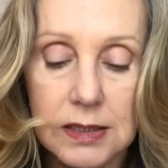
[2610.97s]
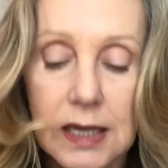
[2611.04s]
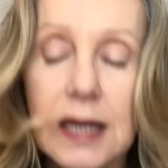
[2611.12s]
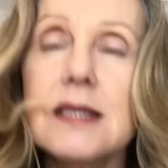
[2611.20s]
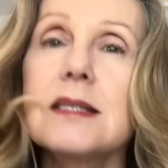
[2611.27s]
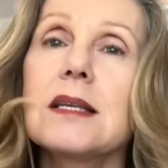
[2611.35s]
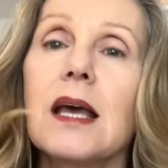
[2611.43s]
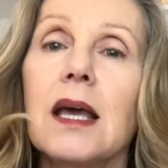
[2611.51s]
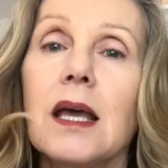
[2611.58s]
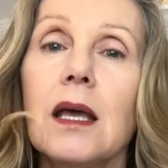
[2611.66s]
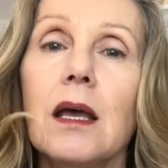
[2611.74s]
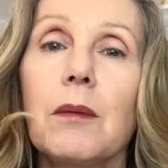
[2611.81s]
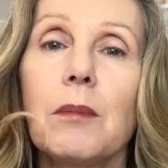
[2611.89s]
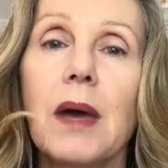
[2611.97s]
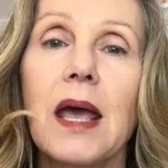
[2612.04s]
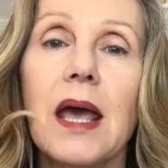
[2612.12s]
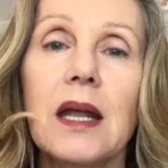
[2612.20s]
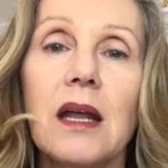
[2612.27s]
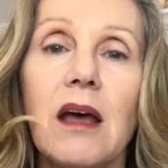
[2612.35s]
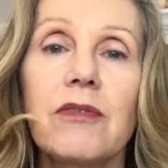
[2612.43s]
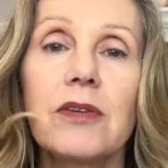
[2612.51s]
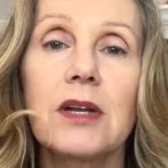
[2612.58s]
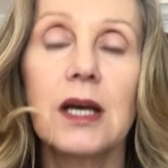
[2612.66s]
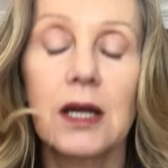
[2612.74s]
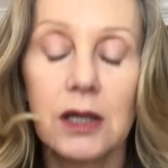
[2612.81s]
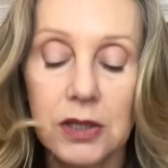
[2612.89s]
did I say my Anne
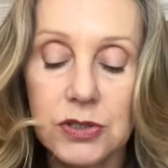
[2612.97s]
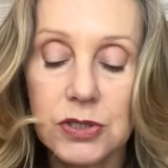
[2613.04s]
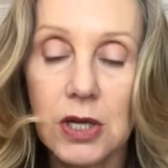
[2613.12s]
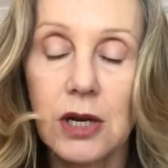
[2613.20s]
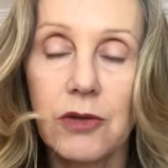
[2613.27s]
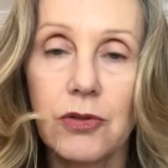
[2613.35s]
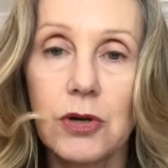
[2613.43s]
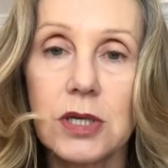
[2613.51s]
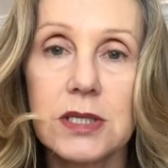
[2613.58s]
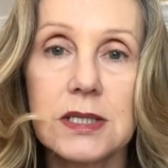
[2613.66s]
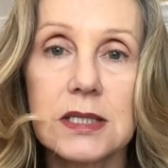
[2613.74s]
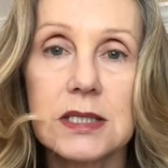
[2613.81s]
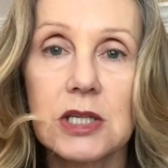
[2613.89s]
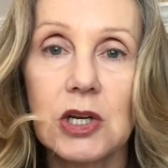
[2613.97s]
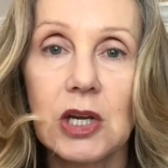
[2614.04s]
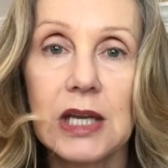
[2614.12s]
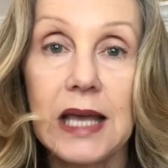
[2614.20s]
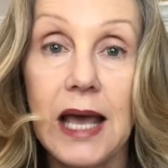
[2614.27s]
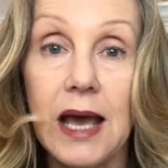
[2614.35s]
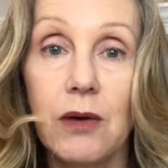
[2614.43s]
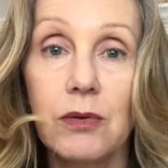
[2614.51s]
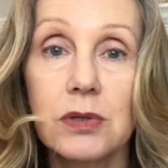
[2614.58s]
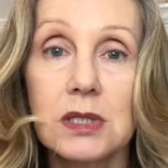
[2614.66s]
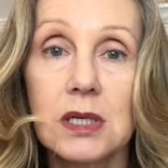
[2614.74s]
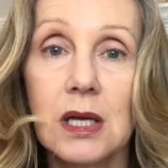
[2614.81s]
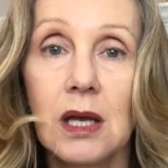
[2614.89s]
Effendel is on a 36
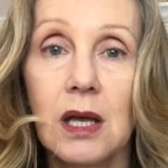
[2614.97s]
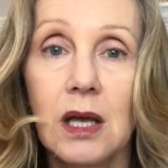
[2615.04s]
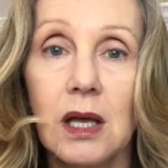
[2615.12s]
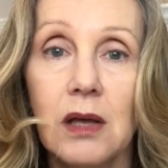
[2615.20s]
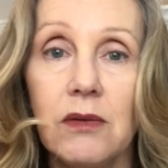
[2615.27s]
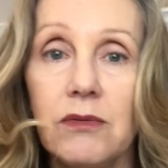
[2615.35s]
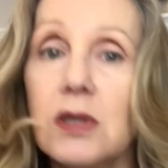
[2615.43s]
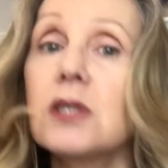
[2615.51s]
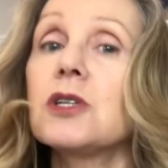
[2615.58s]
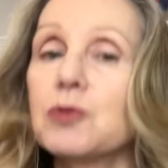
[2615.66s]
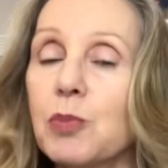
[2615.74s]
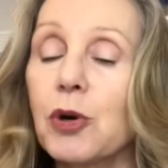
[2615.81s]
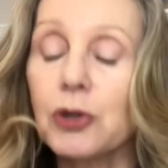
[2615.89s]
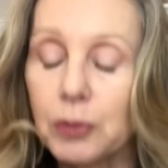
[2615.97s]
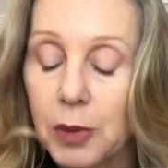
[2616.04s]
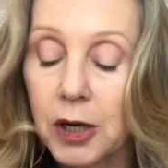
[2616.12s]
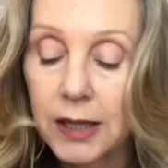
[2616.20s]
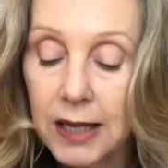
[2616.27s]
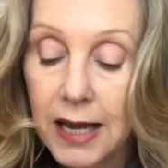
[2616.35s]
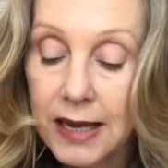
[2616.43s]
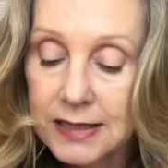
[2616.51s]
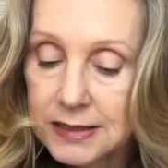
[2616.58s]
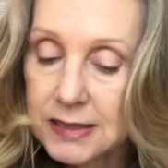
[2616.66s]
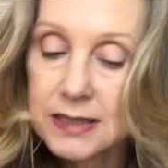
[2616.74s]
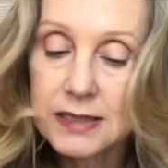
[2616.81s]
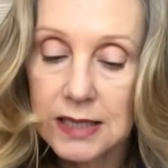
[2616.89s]
count vintage pearl barley? I
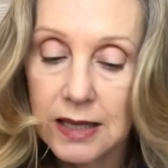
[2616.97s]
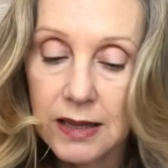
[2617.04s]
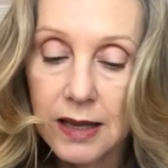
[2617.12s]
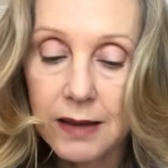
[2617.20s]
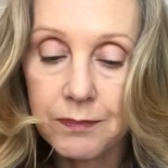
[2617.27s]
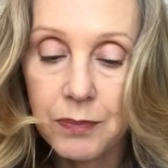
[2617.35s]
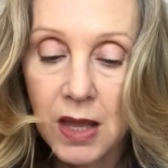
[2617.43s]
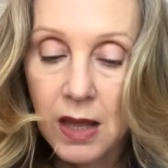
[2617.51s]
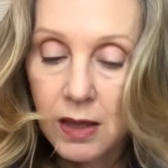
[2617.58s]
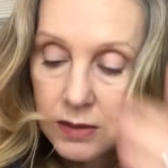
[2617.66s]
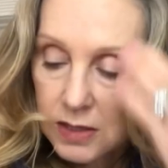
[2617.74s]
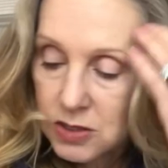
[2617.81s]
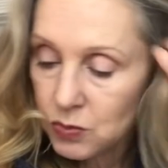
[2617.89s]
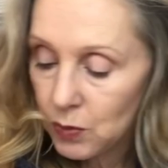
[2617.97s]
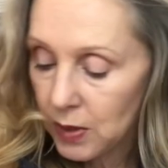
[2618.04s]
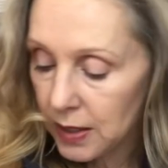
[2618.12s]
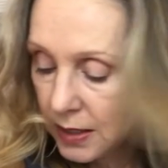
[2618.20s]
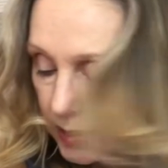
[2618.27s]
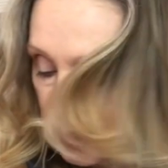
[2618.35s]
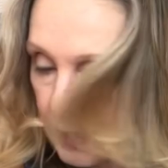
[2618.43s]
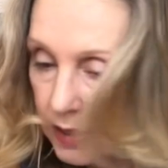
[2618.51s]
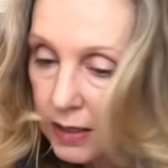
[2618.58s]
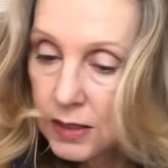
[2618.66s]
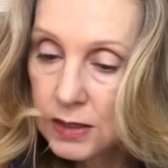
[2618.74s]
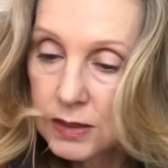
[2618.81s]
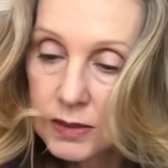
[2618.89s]
did say that. This one
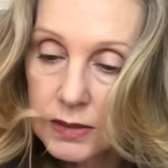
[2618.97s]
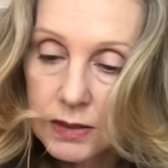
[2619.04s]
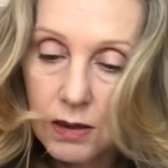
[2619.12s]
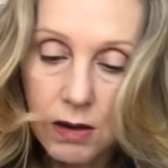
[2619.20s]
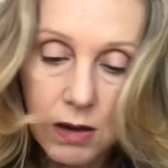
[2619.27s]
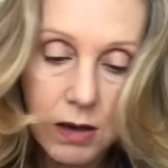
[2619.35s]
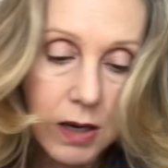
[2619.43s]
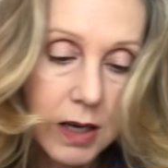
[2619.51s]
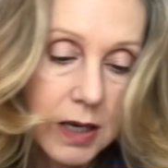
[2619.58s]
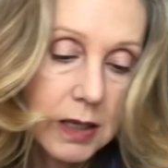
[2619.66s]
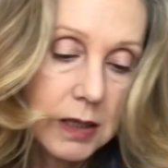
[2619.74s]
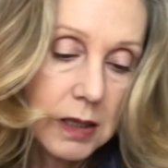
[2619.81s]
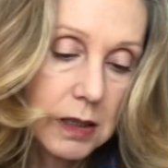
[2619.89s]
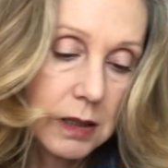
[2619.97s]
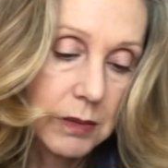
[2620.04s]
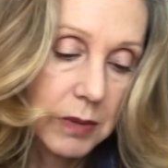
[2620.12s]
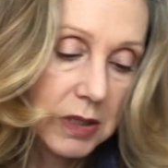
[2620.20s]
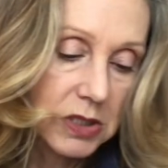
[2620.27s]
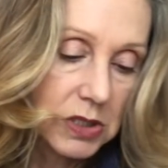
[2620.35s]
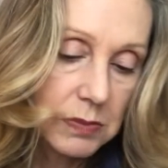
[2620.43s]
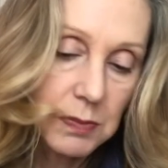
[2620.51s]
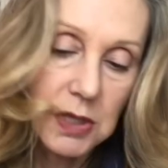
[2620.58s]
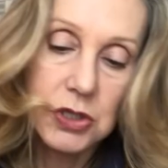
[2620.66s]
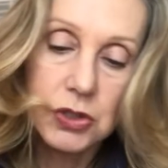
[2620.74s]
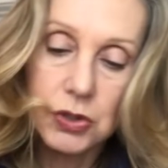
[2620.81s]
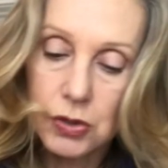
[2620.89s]
is on, let me just
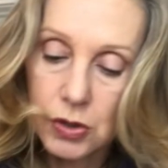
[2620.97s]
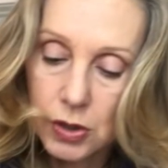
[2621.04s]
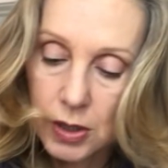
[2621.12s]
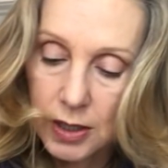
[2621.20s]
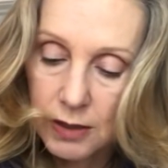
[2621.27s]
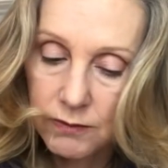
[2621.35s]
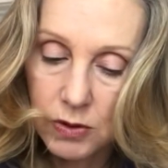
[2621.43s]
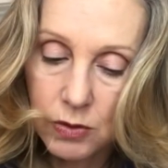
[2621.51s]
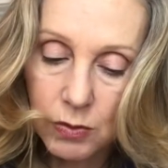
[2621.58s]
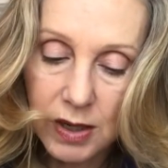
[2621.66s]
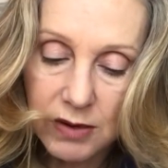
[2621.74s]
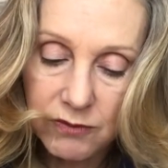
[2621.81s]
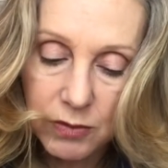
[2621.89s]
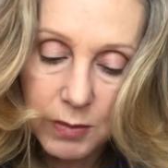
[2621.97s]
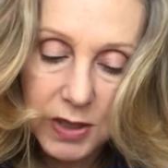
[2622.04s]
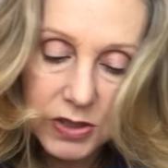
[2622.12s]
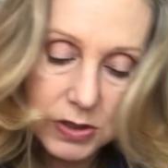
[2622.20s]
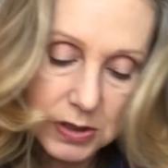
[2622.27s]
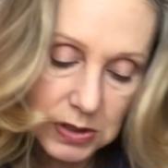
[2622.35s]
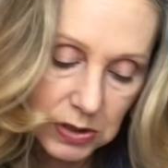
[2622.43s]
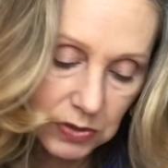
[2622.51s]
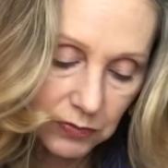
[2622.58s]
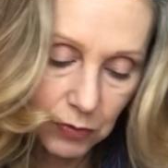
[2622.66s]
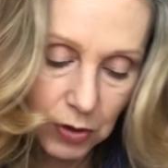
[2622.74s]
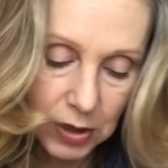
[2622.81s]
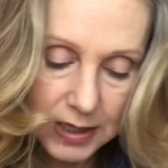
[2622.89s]
make sure I give you the right information. This
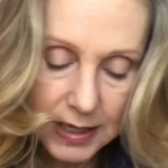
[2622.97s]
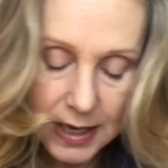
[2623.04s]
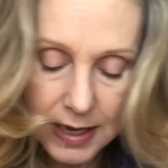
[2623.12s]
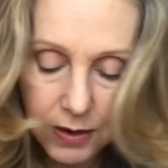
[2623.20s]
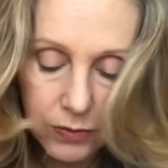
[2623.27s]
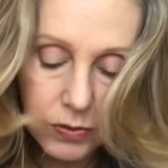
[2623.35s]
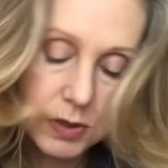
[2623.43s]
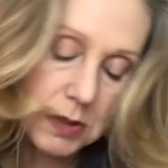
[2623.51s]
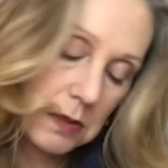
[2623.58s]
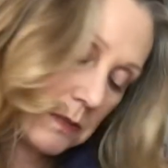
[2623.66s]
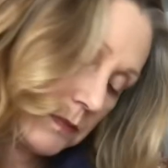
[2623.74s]
is 40 Count,